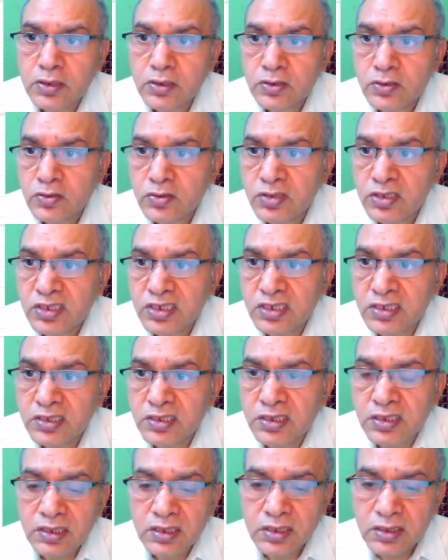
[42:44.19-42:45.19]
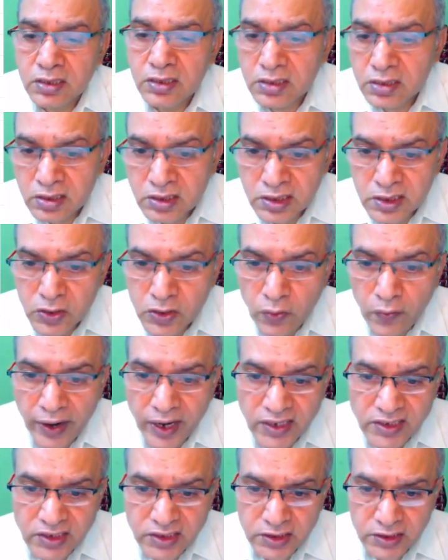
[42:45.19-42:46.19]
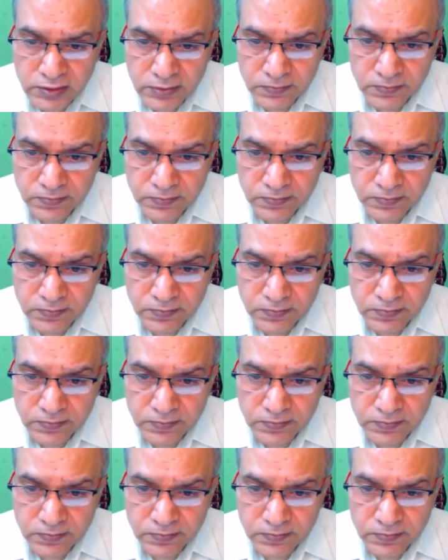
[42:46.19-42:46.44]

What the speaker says: So this is the QH